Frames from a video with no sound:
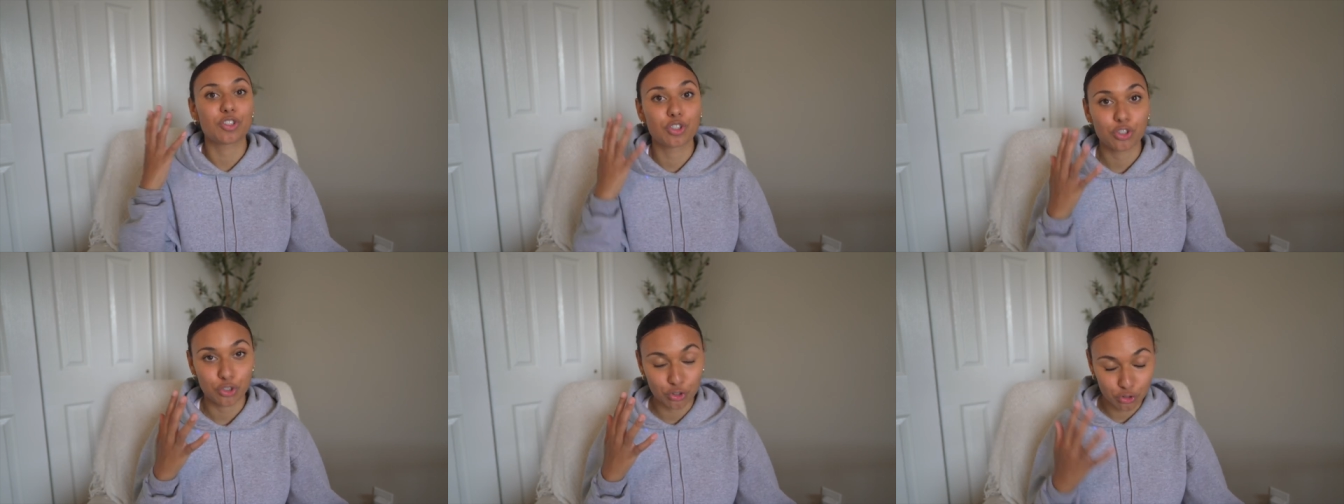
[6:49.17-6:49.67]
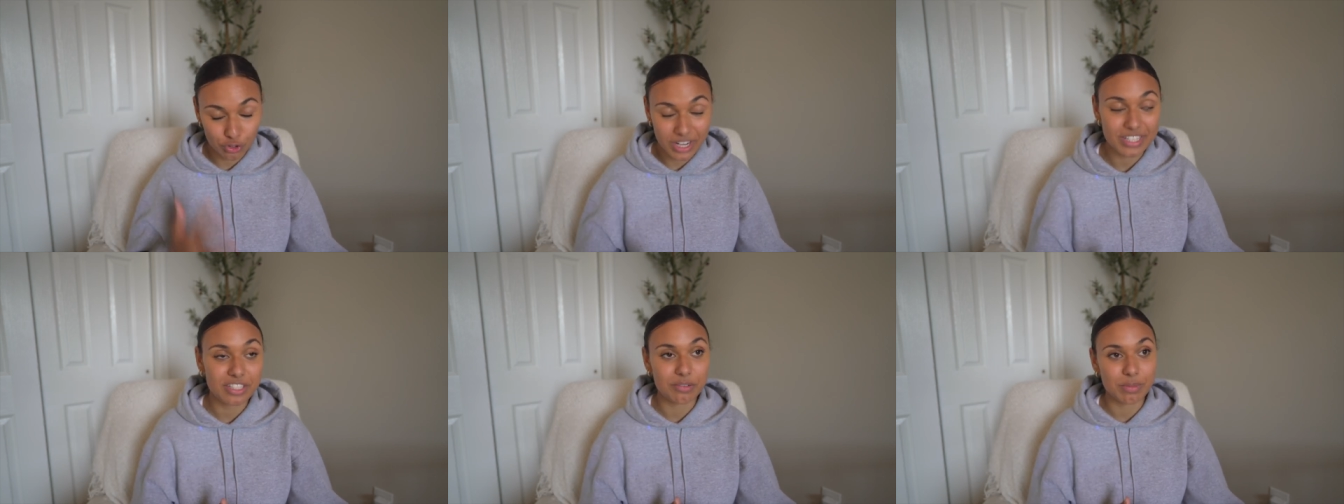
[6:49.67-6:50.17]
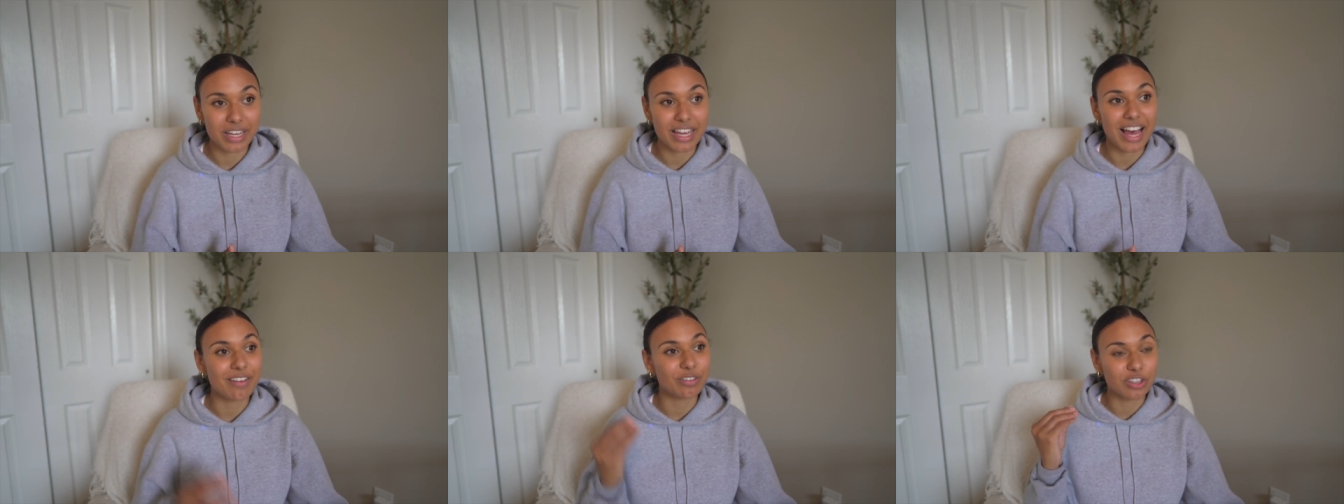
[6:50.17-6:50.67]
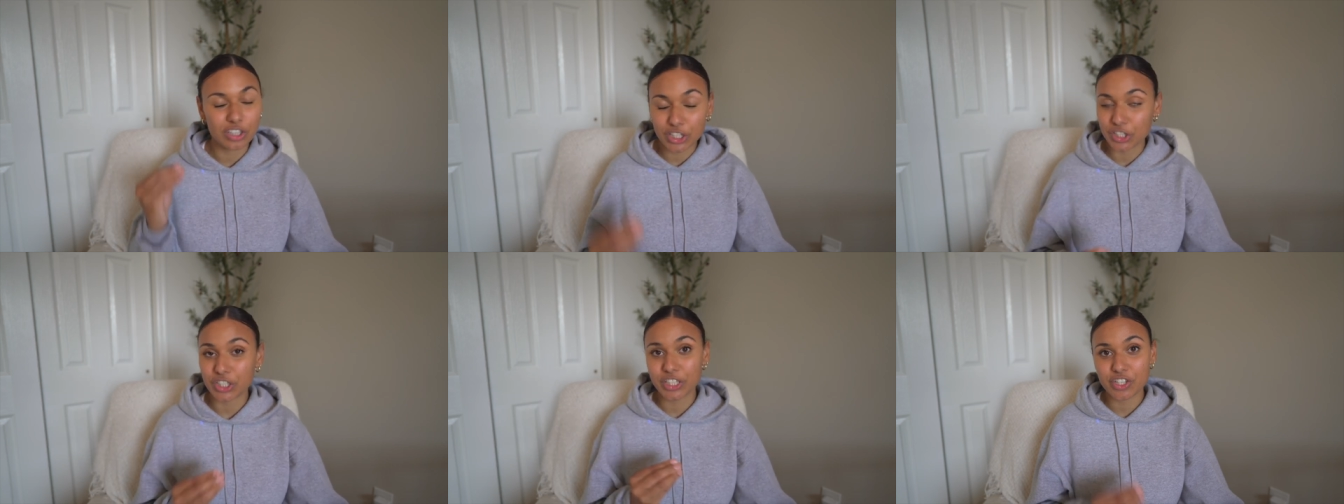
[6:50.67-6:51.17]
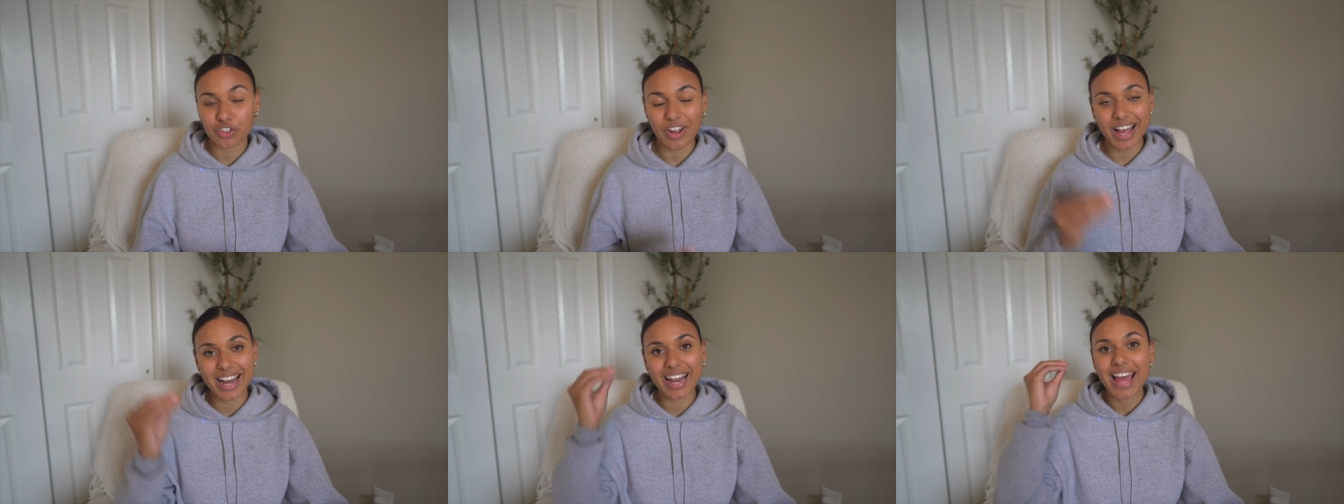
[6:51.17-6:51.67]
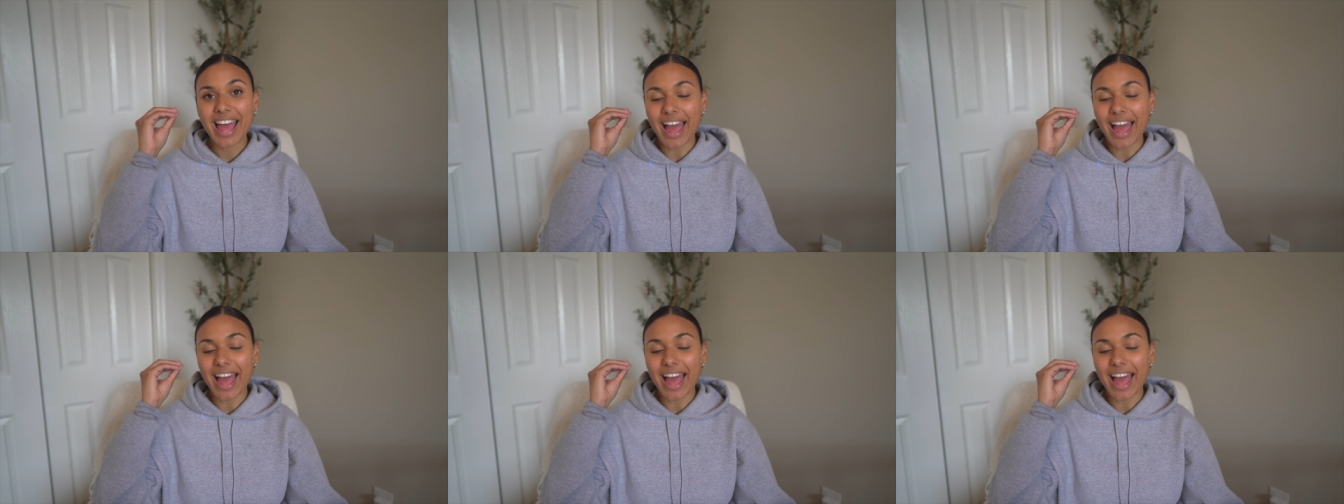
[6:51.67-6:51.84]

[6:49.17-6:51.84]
Trust me, I've literally tried